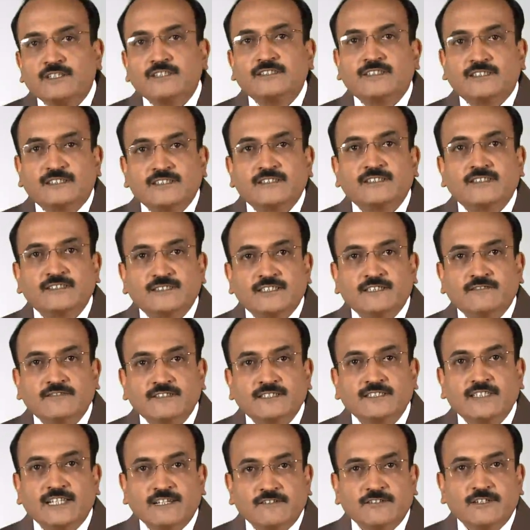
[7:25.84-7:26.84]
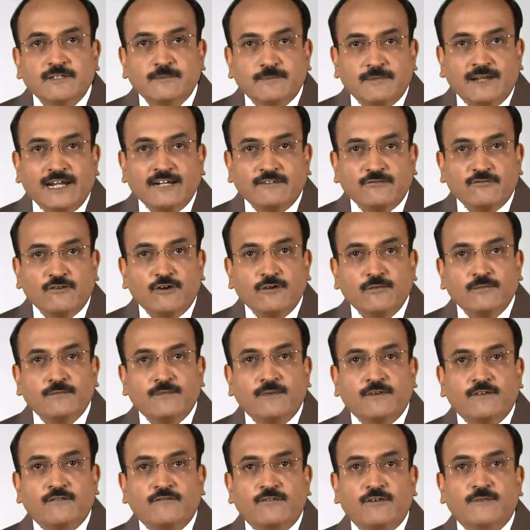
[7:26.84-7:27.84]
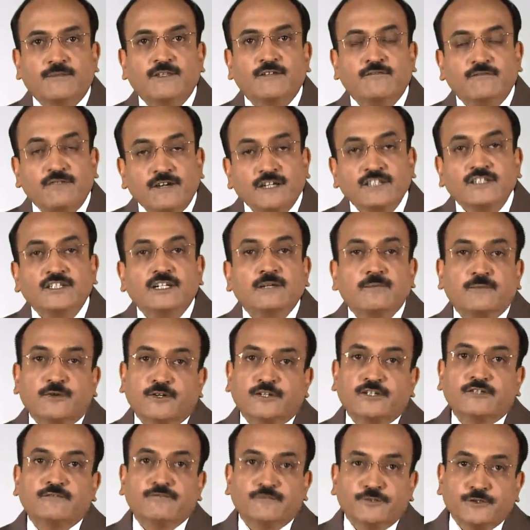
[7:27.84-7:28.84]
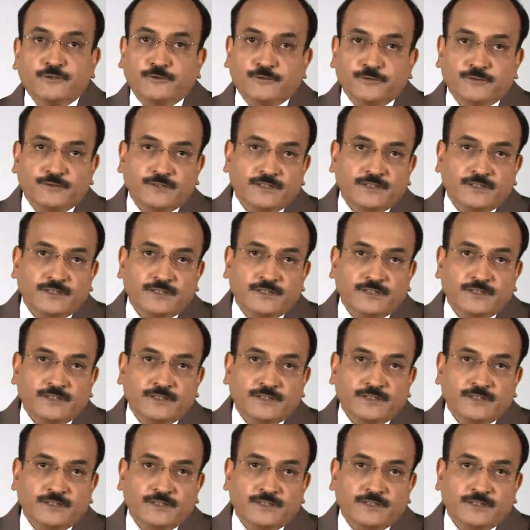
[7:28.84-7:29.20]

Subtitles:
the Citizen Service Delivery platform from the functional point of view.